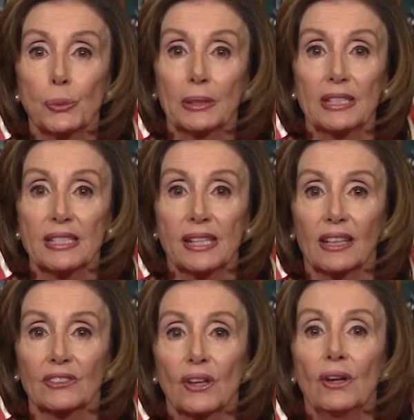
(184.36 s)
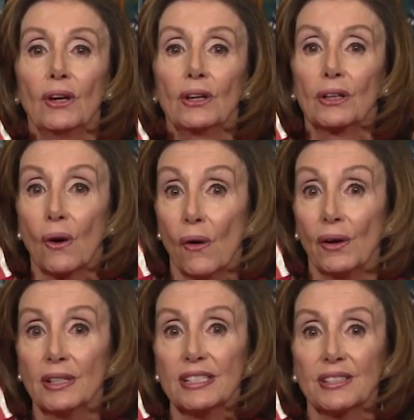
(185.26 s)
26.
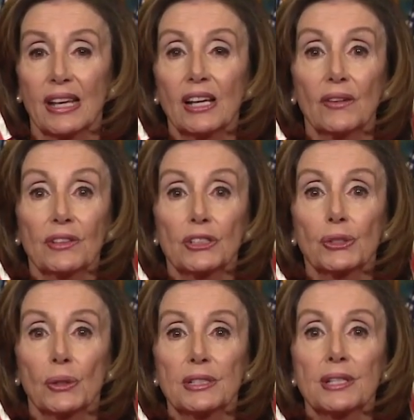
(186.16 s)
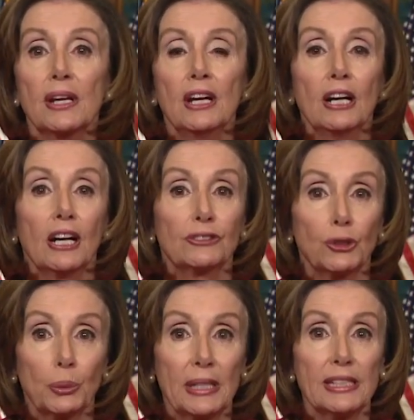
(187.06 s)
Gone is the health insurance of
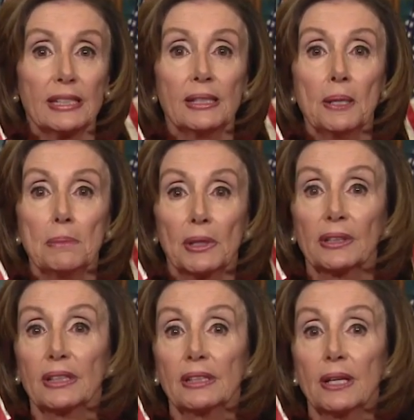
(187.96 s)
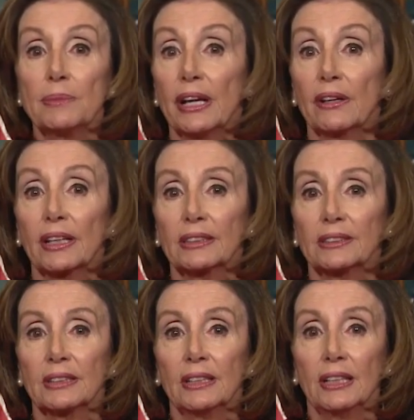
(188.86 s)
20 million
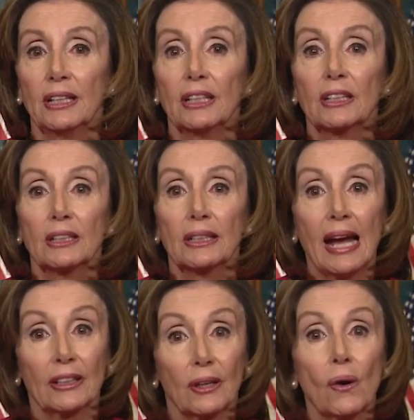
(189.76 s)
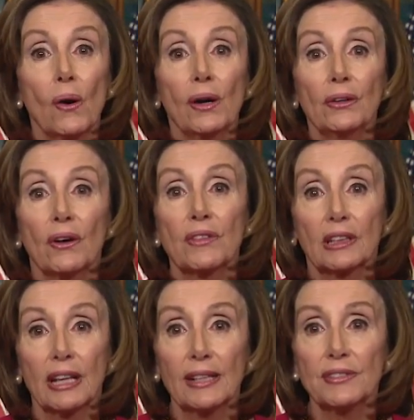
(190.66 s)
Americans. And gone are the
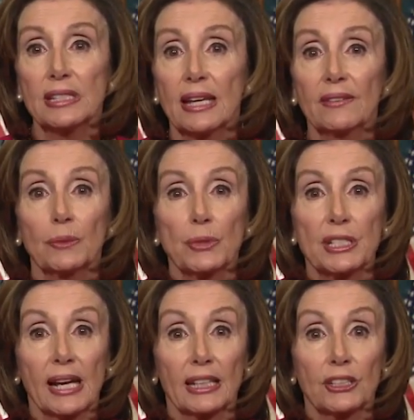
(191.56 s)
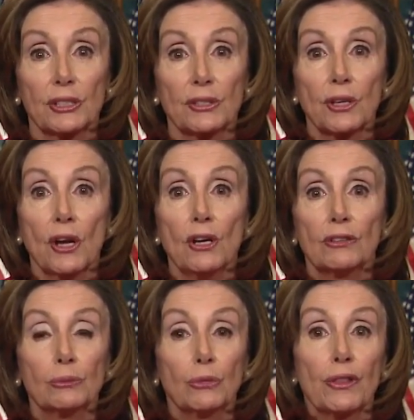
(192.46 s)
life saving protections
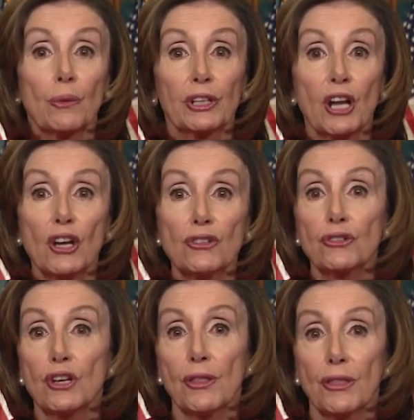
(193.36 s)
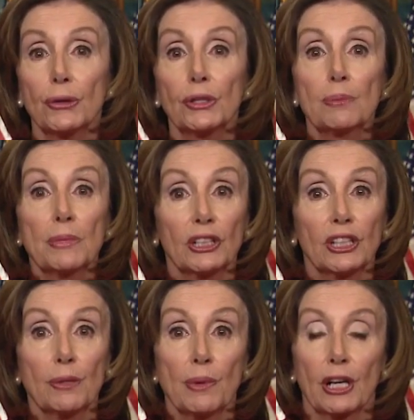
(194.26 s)
for more than 130
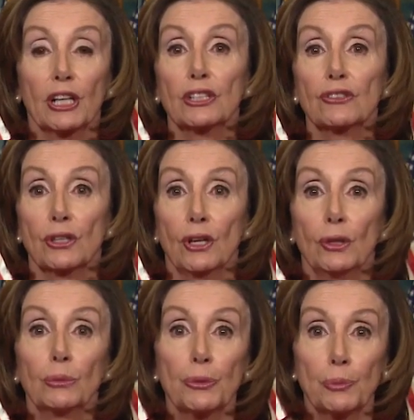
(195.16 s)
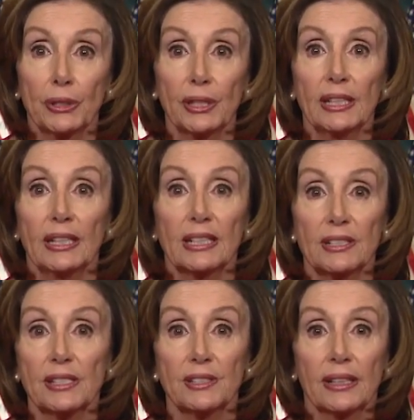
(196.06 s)
million Americans with pre
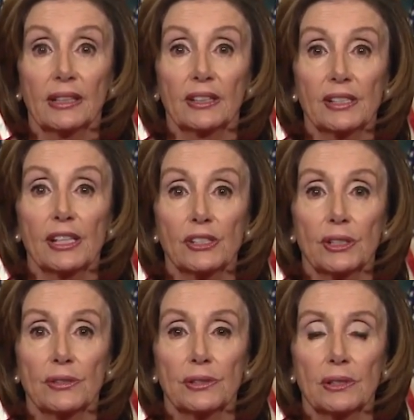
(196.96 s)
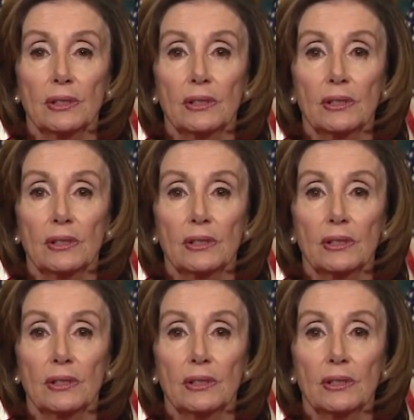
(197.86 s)
existing conditions.